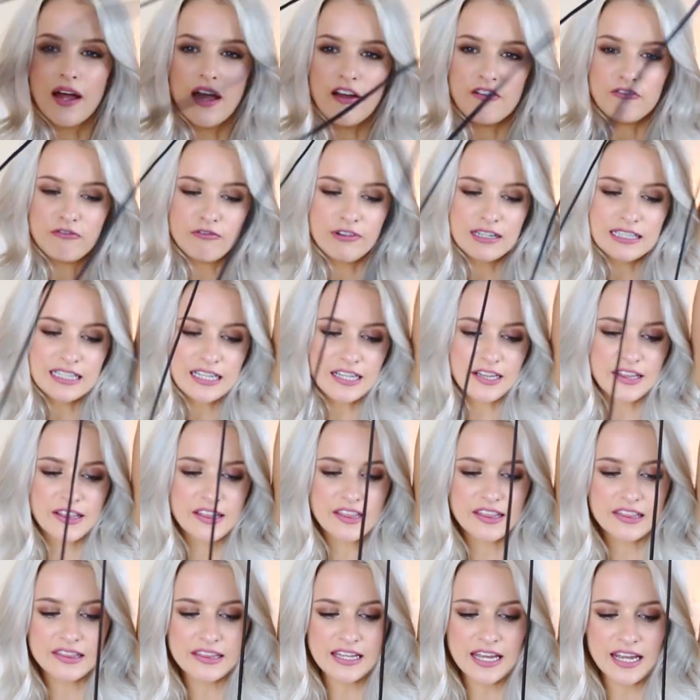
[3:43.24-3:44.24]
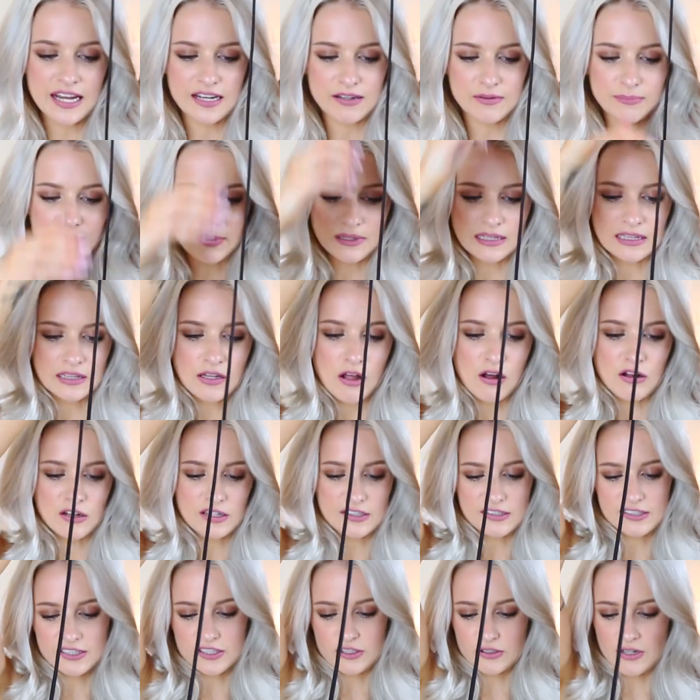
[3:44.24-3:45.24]
a really thin but
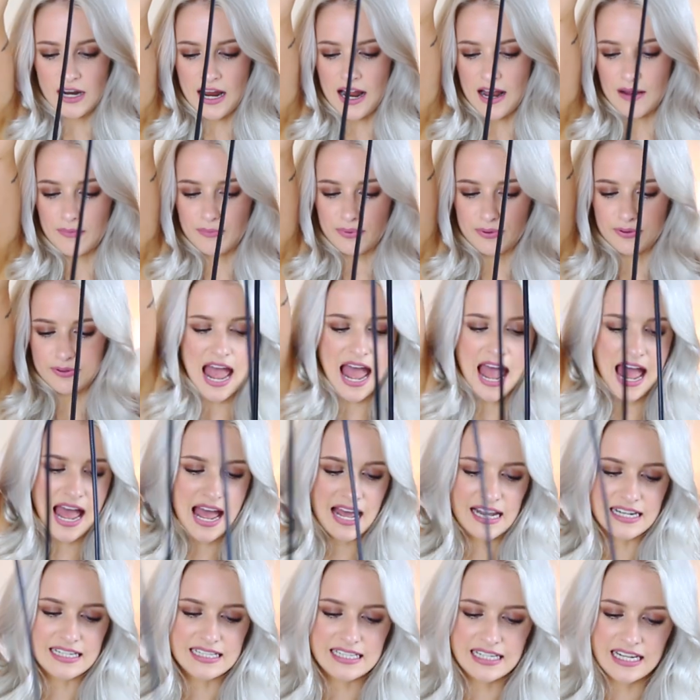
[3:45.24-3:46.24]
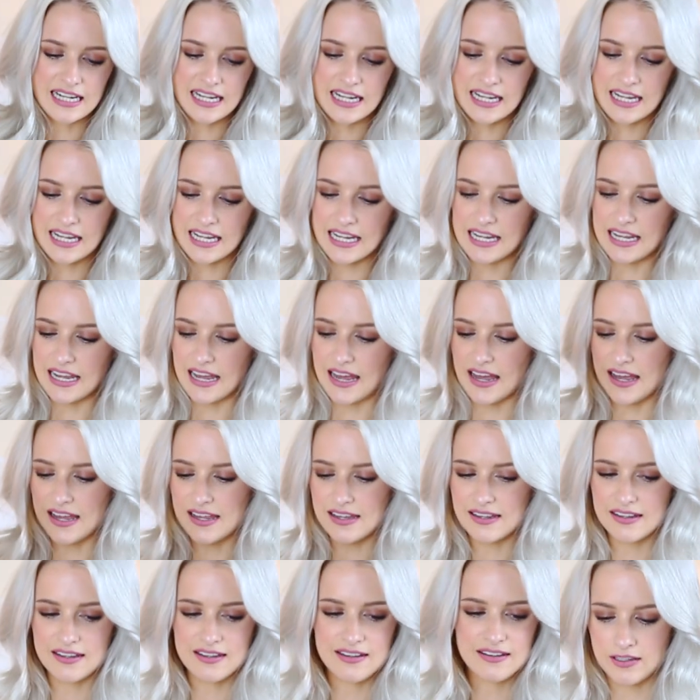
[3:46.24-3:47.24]
long strap. And here,
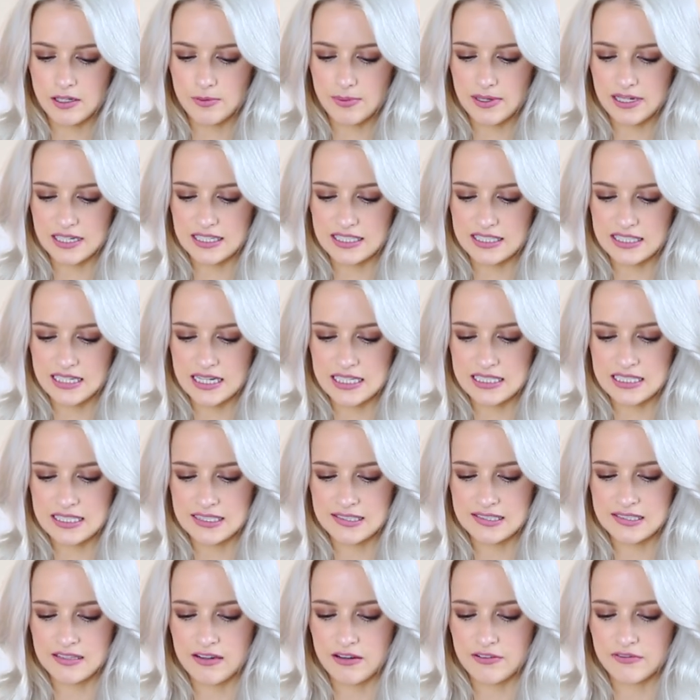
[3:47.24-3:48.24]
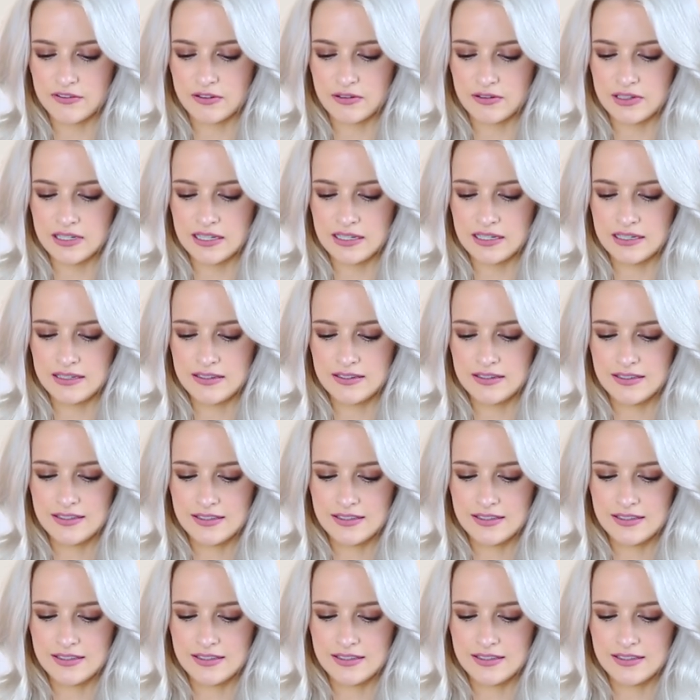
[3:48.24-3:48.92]
hope I can take this off, okay.